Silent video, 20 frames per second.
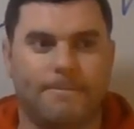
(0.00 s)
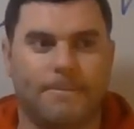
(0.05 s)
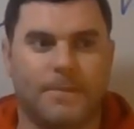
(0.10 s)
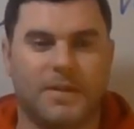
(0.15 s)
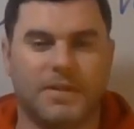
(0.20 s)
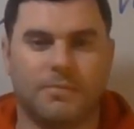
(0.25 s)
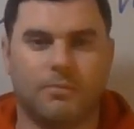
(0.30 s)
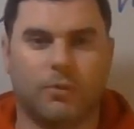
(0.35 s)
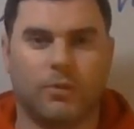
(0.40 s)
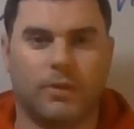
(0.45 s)

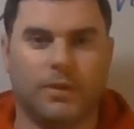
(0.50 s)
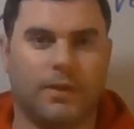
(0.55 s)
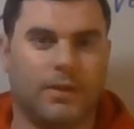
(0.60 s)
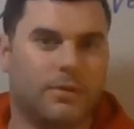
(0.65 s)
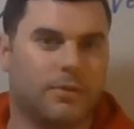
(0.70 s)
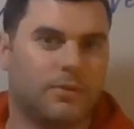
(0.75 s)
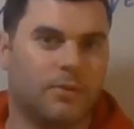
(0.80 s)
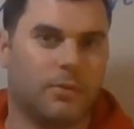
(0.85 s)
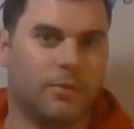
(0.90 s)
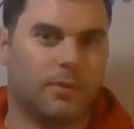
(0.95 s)
This is more
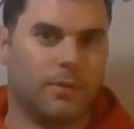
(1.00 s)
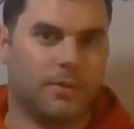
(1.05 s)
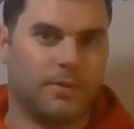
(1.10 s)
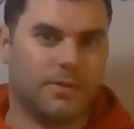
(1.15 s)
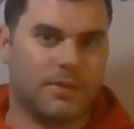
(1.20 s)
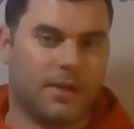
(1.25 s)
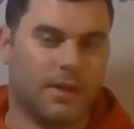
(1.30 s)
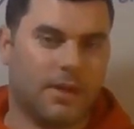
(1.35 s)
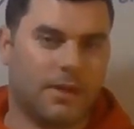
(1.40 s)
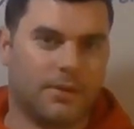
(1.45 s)
geared
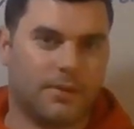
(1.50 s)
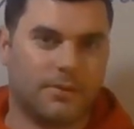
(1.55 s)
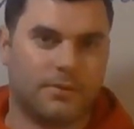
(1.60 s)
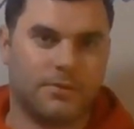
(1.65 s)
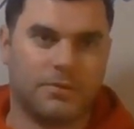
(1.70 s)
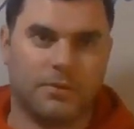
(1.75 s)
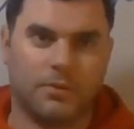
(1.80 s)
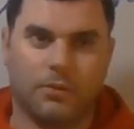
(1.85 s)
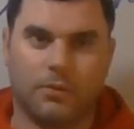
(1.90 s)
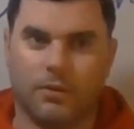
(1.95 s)
towards honors,
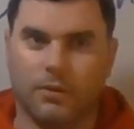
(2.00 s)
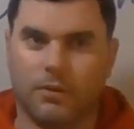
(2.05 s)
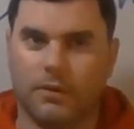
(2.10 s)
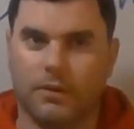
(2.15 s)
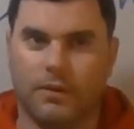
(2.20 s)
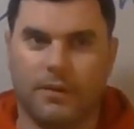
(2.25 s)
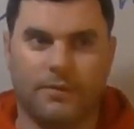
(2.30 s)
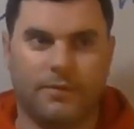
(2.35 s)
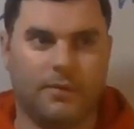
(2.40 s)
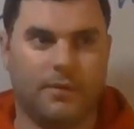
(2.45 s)

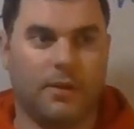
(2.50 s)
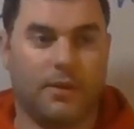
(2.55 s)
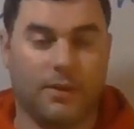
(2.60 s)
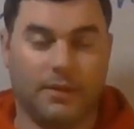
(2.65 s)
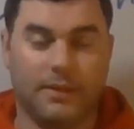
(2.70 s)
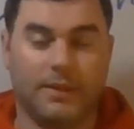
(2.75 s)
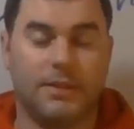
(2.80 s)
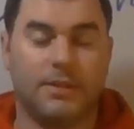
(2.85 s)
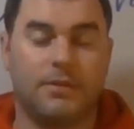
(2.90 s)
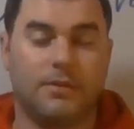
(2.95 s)
or if at
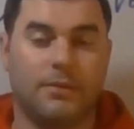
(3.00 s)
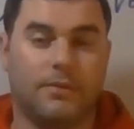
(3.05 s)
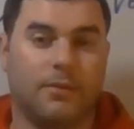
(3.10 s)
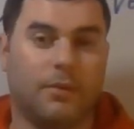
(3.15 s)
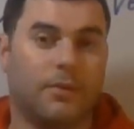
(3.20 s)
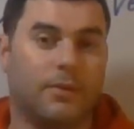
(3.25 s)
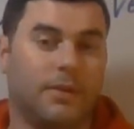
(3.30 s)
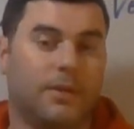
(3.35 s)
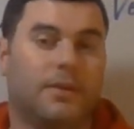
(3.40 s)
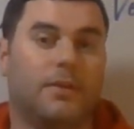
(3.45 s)
least you've
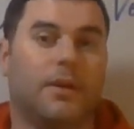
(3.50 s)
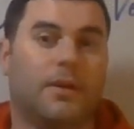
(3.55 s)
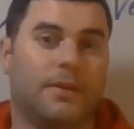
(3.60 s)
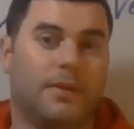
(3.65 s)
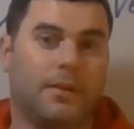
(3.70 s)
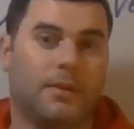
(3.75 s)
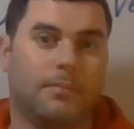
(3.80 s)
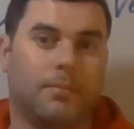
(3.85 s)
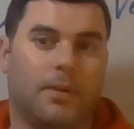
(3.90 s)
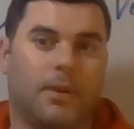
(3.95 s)
already done
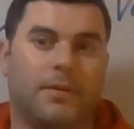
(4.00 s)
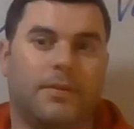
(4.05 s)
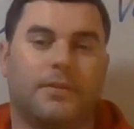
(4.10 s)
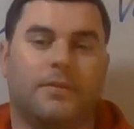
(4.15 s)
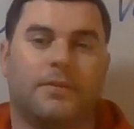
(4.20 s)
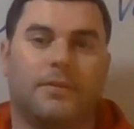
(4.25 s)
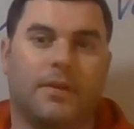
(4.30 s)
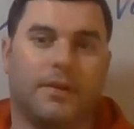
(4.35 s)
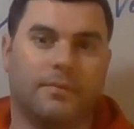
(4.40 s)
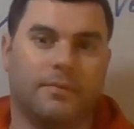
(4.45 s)
the
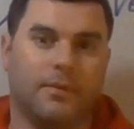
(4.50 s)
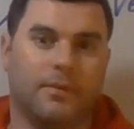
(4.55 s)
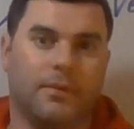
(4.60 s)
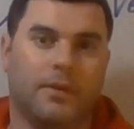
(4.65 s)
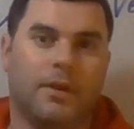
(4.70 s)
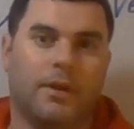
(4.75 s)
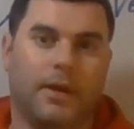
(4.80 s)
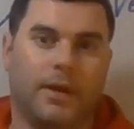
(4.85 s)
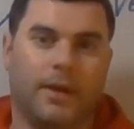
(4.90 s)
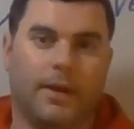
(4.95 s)
apprentice level
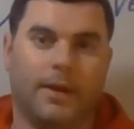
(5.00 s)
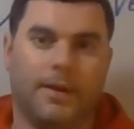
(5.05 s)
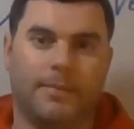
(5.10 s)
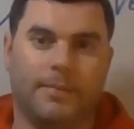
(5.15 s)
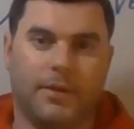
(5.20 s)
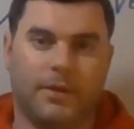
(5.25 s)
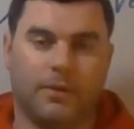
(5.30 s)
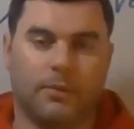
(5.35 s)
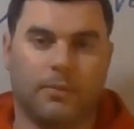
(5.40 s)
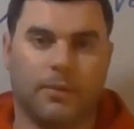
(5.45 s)

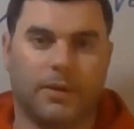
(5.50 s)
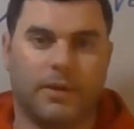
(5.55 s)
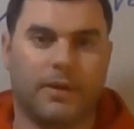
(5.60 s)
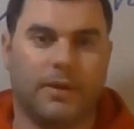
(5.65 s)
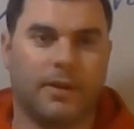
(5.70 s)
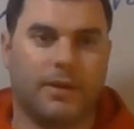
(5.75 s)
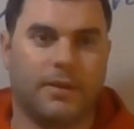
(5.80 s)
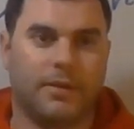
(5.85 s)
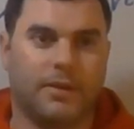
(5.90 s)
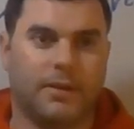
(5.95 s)
and you're working
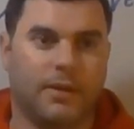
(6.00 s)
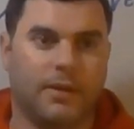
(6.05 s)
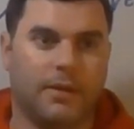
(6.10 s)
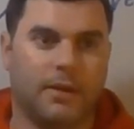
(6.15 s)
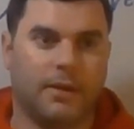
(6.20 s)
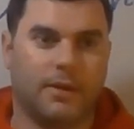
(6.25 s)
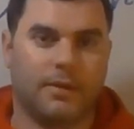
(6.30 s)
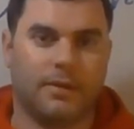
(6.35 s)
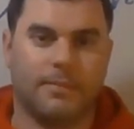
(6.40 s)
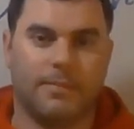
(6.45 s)
on the
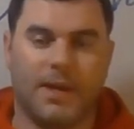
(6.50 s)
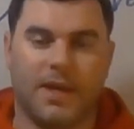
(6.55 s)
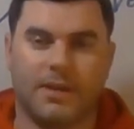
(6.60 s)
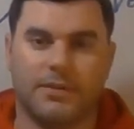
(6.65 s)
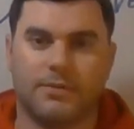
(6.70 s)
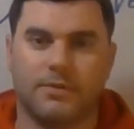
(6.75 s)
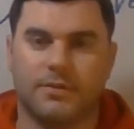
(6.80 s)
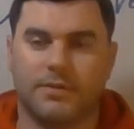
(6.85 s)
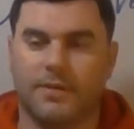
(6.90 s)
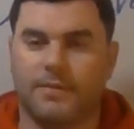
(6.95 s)

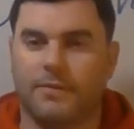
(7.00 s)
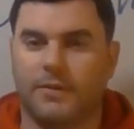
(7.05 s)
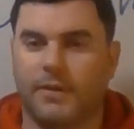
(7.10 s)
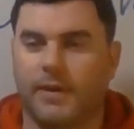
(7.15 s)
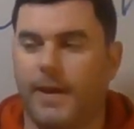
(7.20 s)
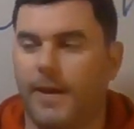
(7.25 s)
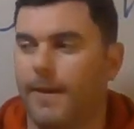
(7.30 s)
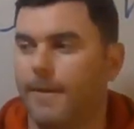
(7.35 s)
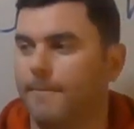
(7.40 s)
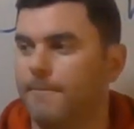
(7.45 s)
master's level
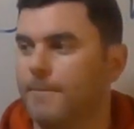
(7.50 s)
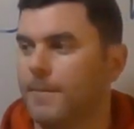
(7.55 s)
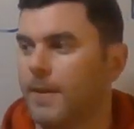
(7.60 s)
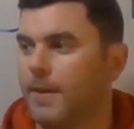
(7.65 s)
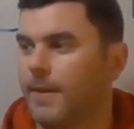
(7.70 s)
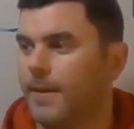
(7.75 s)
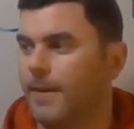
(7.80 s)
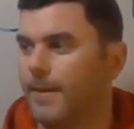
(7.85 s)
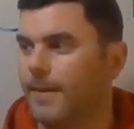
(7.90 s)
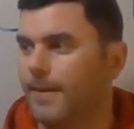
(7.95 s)
now.
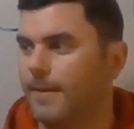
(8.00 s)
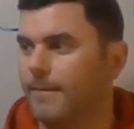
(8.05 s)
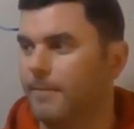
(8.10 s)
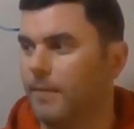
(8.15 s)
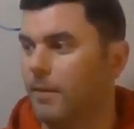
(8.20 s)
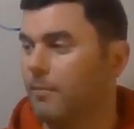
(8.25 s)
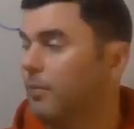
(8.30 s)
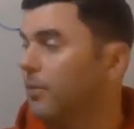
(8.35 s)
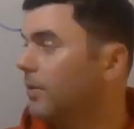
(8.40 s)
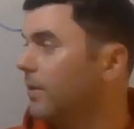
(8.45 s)

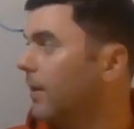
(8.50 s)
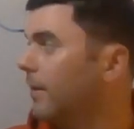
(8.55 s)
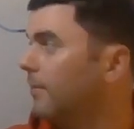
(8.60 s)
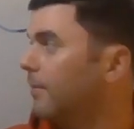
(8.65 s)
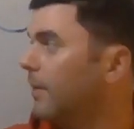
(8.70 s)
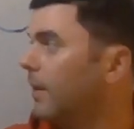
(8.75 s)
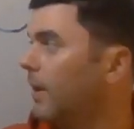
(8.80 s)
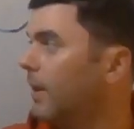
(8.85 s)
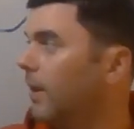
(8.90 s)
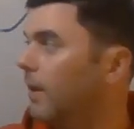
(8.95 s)
I pulled
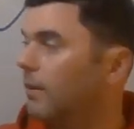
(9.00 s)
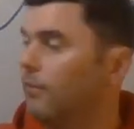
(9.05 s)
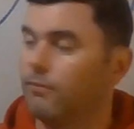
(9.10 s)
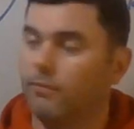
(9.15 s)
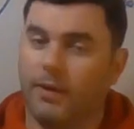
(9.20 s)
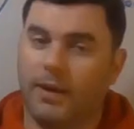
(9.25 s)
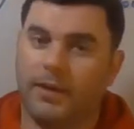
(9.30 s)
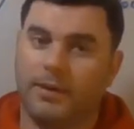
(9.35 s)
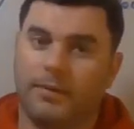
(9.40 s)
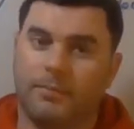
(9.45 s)
up a
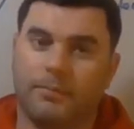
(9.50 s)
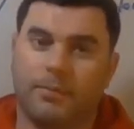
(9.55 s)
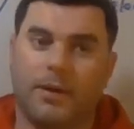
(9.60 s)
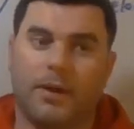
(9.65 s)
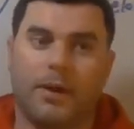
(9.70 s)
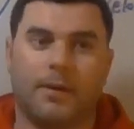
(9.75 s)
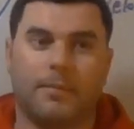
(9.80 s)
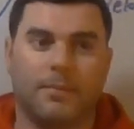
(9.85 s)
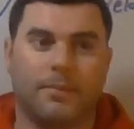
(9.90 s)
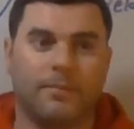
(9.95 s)
random
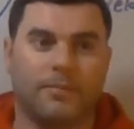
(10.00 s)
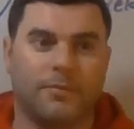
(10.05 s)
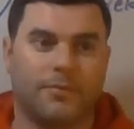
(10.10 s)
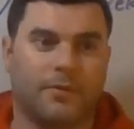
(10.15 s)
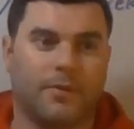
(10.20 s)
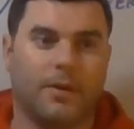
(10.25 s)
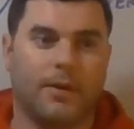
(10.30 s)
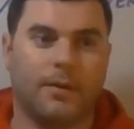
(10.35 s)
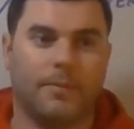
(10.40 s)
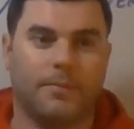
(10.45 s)
problem
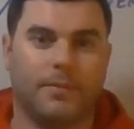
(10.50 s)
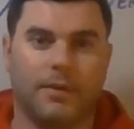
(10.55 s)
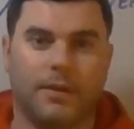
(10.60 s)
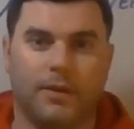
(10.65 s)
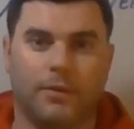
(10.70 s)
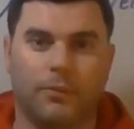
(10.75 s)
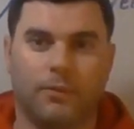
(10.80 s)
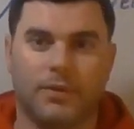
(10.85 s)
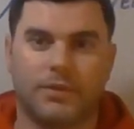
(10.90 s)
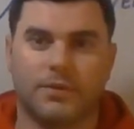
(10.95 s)
from
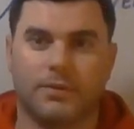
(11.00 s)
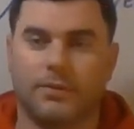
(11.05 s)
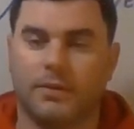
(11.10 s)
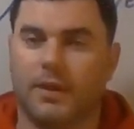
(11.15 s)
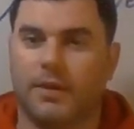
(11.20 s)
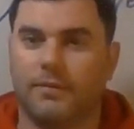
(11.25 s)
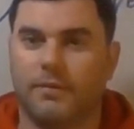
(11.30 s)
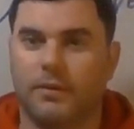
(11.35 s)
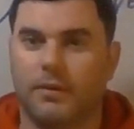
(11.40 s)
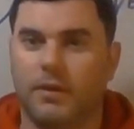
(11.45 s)
the wizard
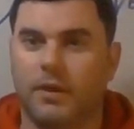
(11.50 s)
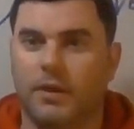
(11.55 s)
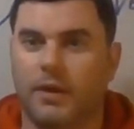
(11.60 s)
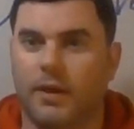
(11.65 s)
level.